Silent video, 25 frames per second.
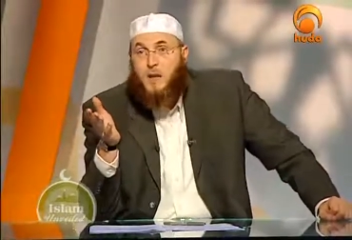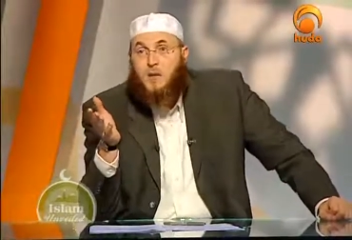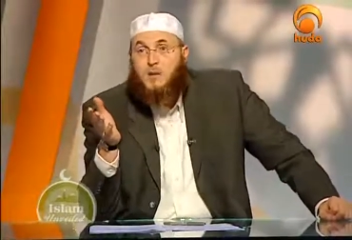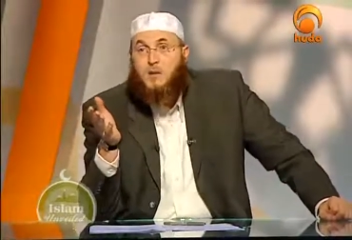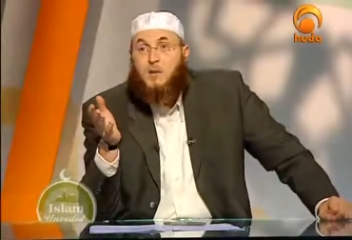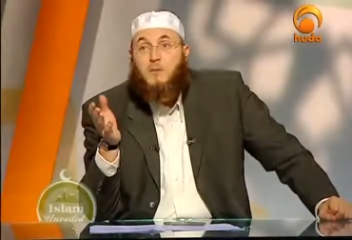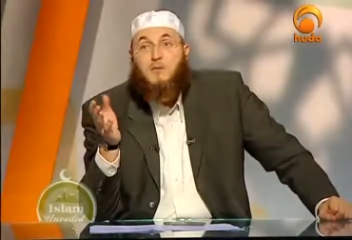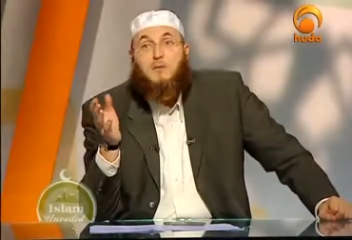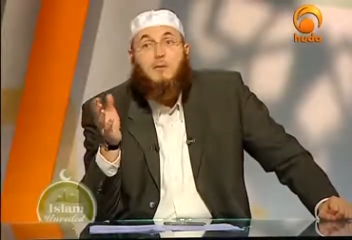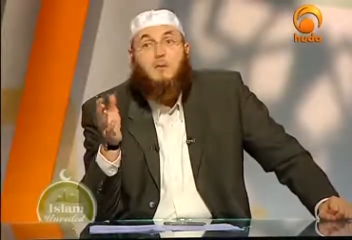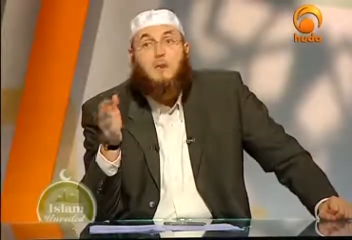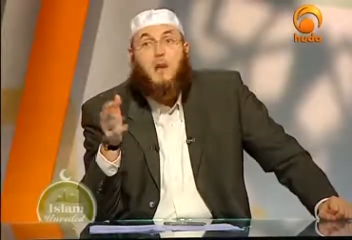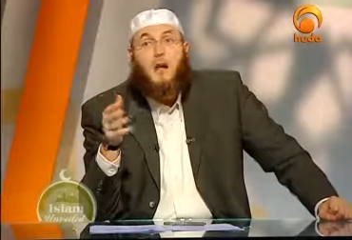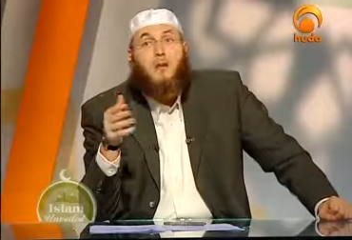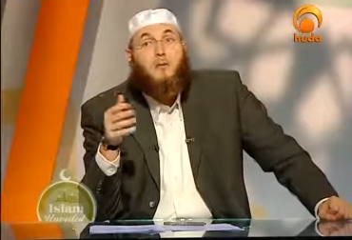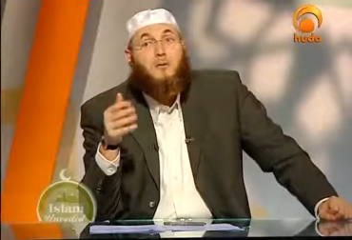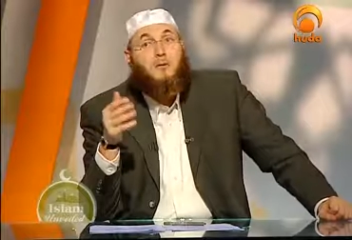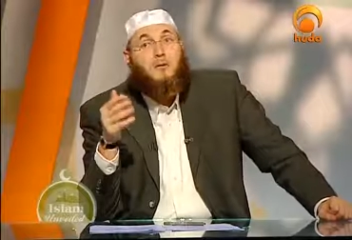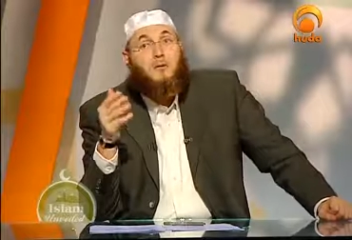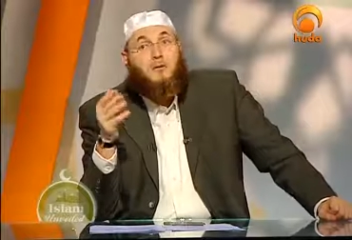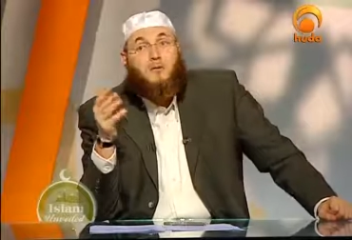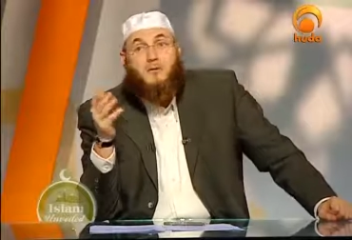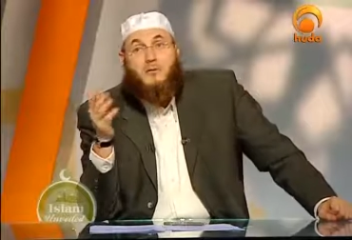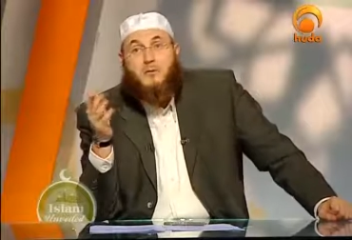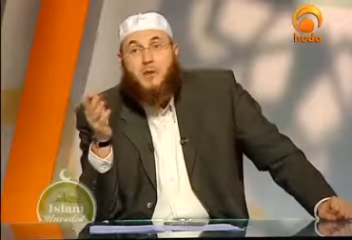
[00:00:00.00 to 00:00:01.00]
So we're not
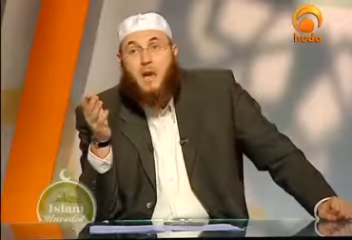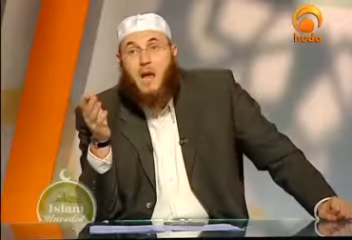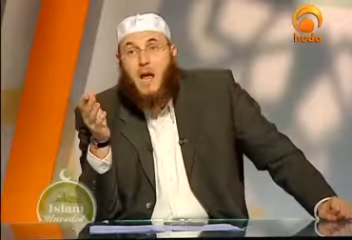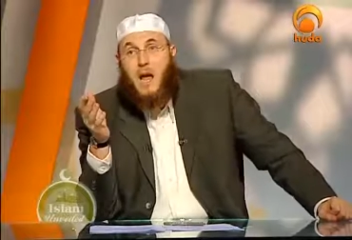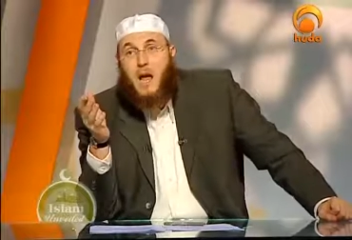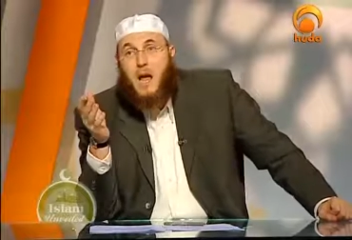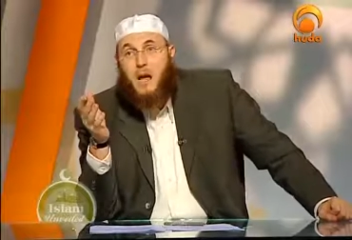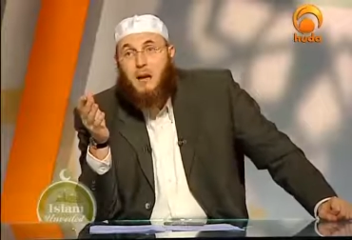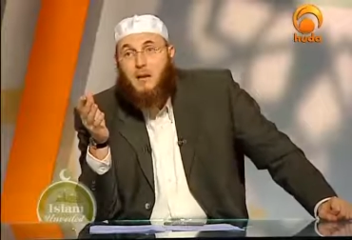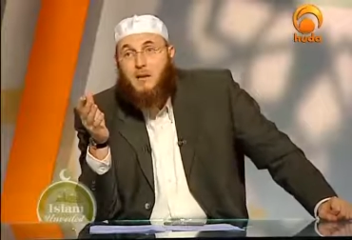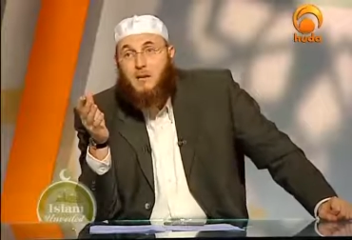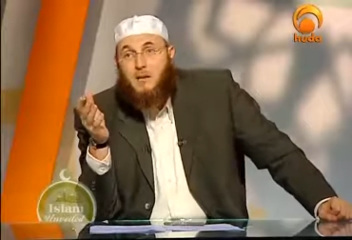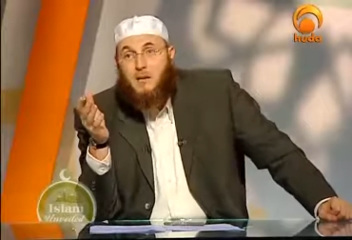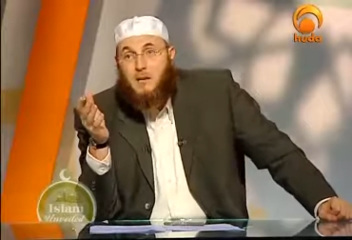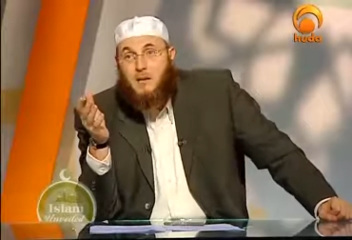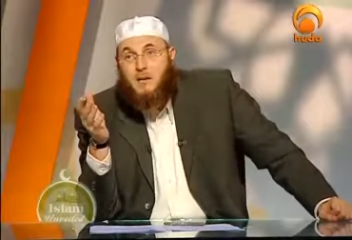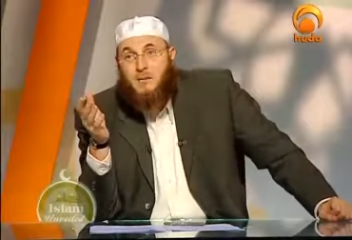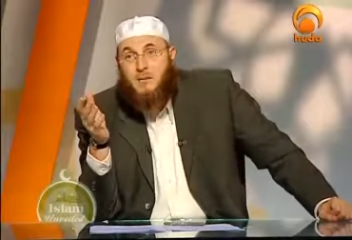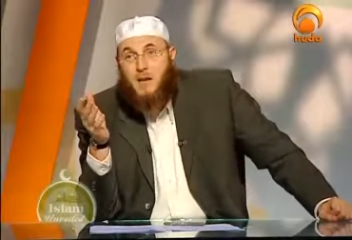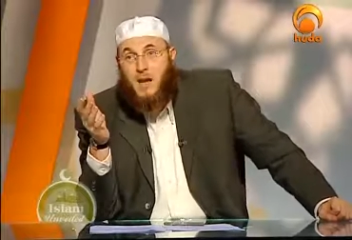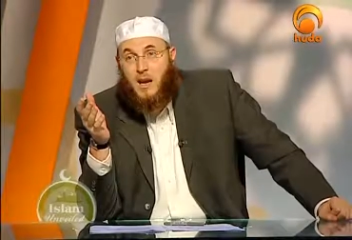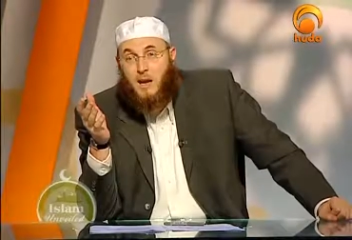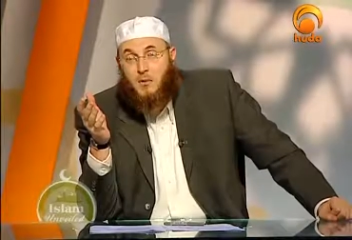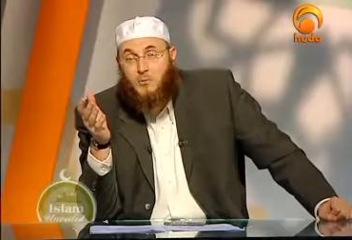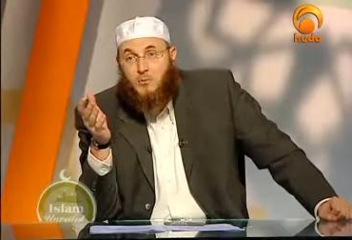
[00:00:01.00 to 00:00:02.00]
going to react the
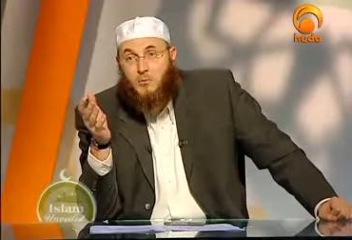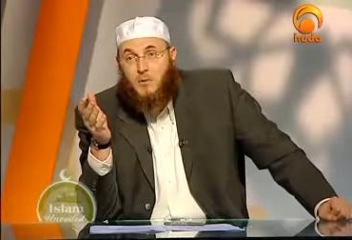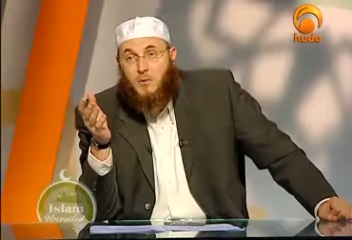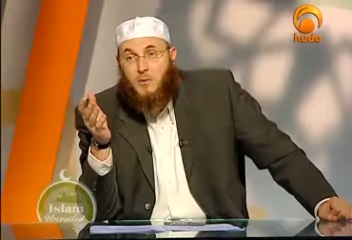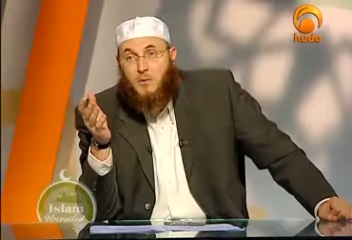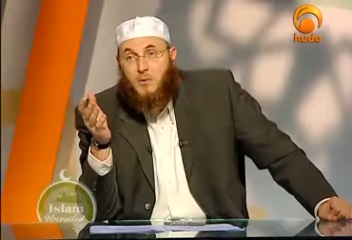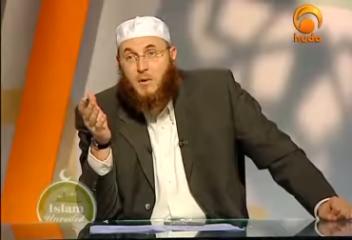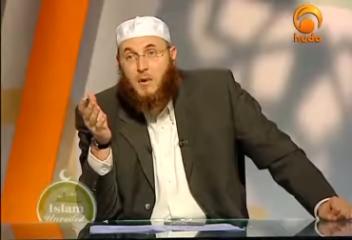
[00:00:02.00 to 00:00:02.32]
same.